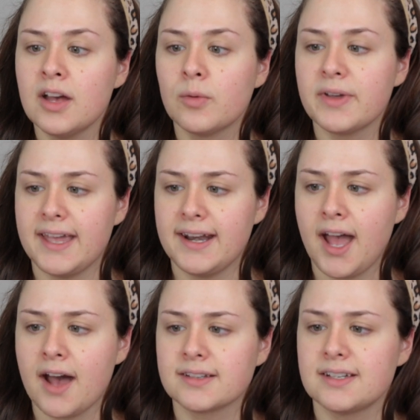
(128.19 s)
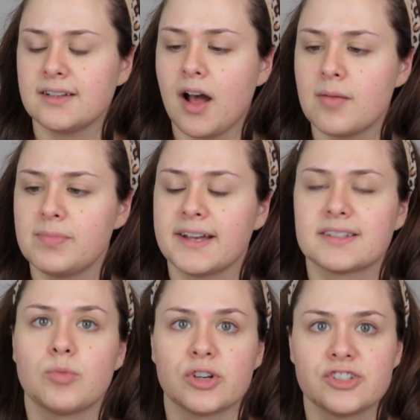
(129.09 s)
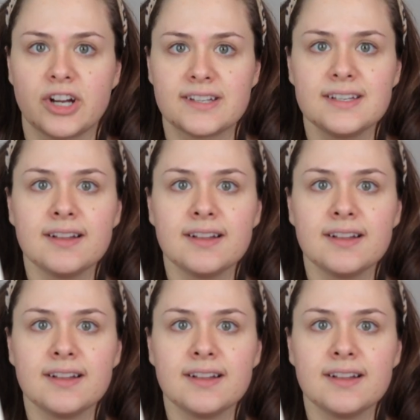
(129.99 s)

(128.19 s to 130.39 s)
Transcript: with Antioxidant Complex Moisturizing